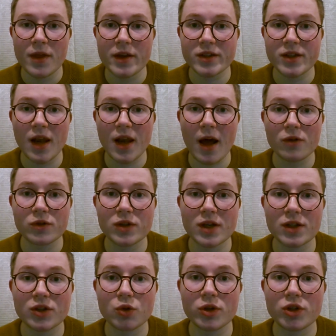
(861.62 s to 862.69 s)
This allows
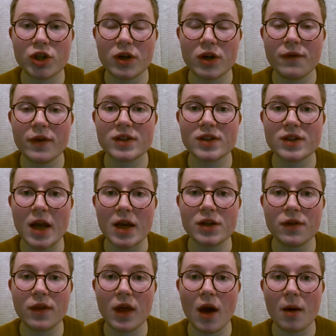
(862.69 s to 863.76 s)
it to achieve
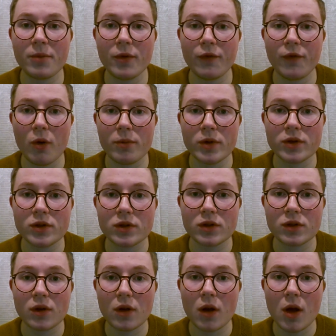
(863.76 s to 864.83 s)
state-of-the-art
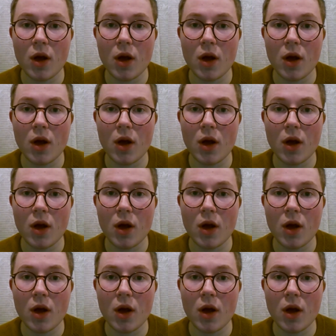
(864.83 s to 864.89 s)
performance,